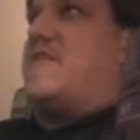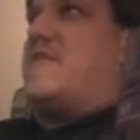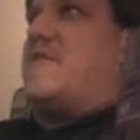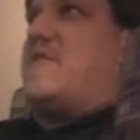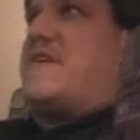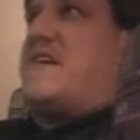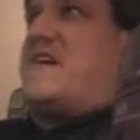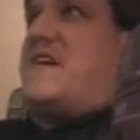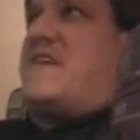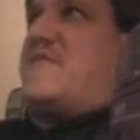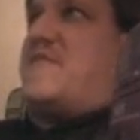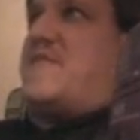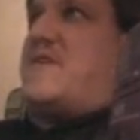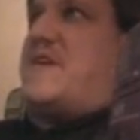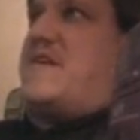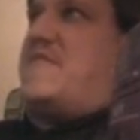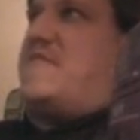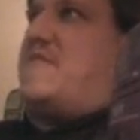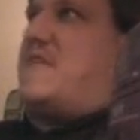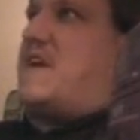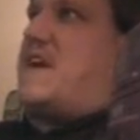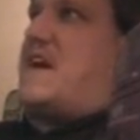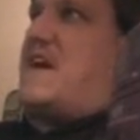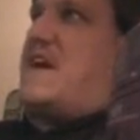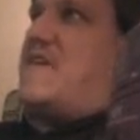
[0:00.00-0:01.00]
Don't they have
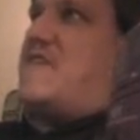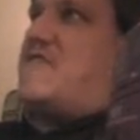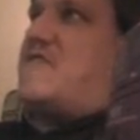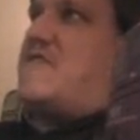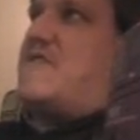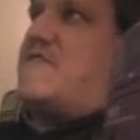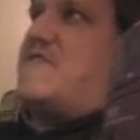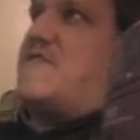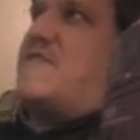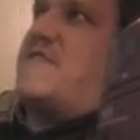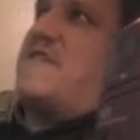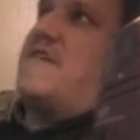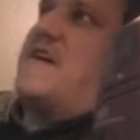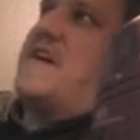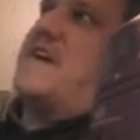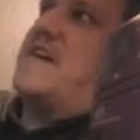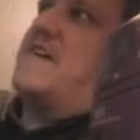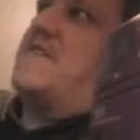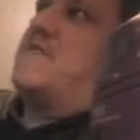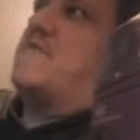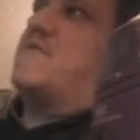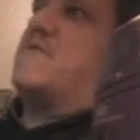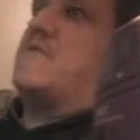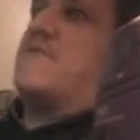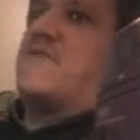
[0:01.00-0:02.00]
paid vacations
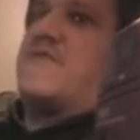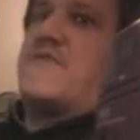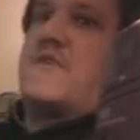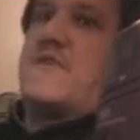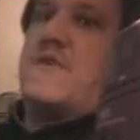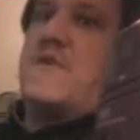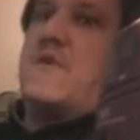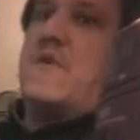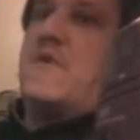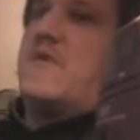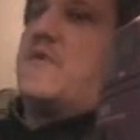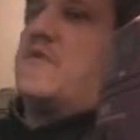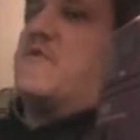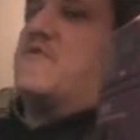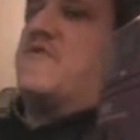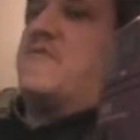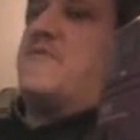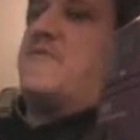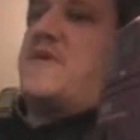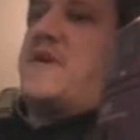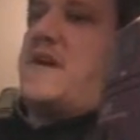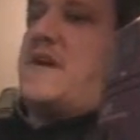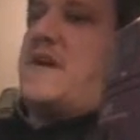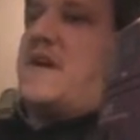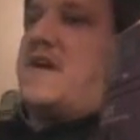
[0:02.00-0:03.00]
like in Brazil or
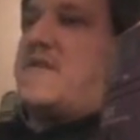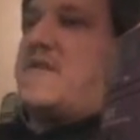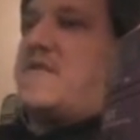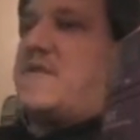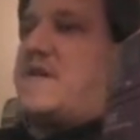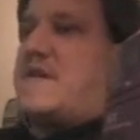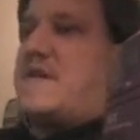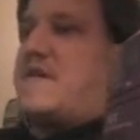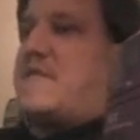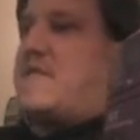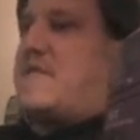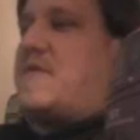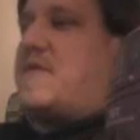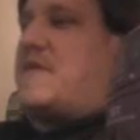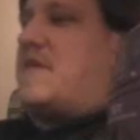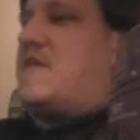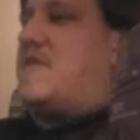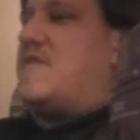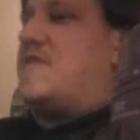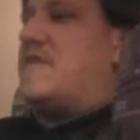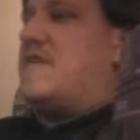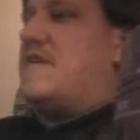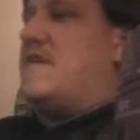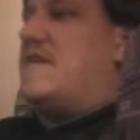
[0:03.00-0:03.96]
Japan or anywhere else?